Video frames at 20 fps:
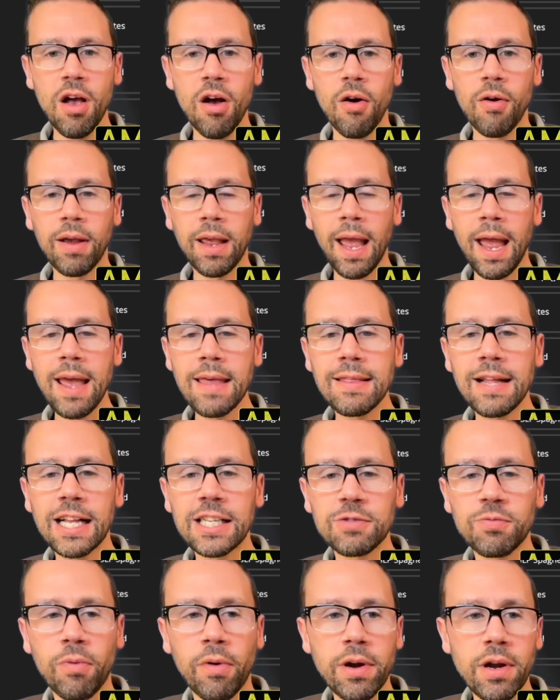Okay,
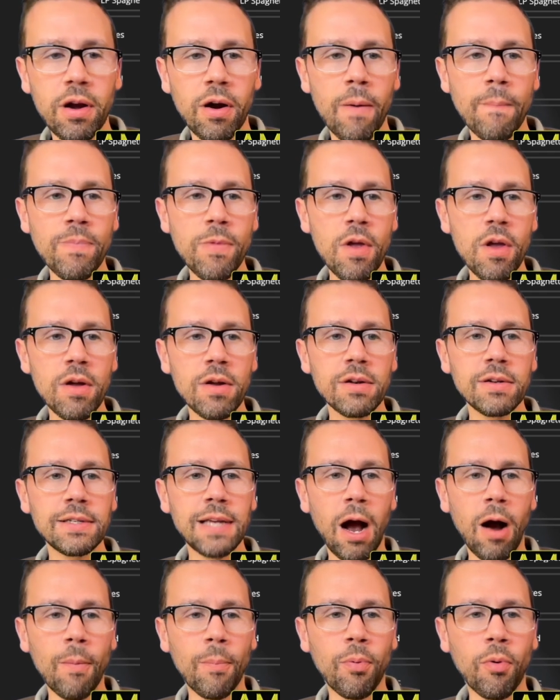that's where your
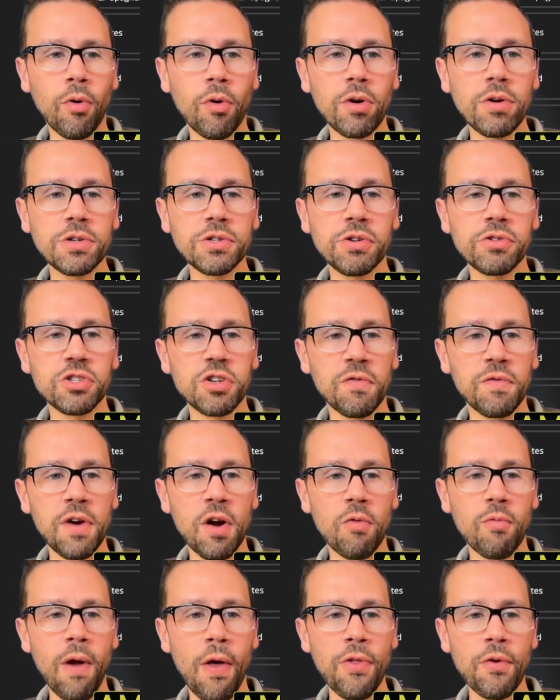downpours, your
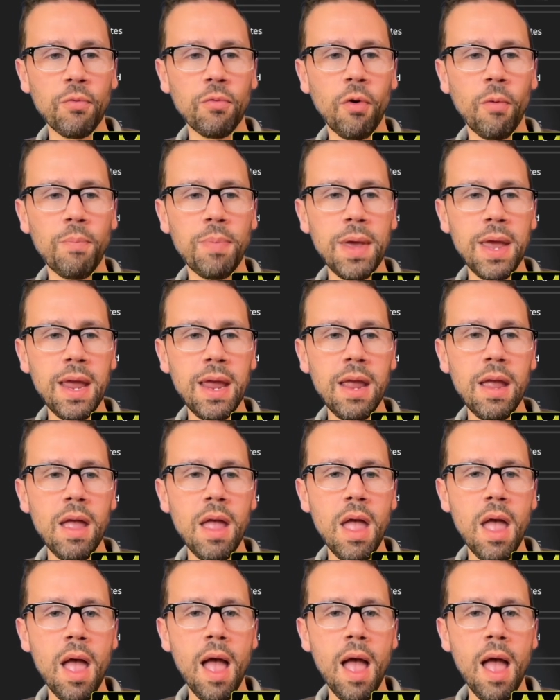severe weather will be.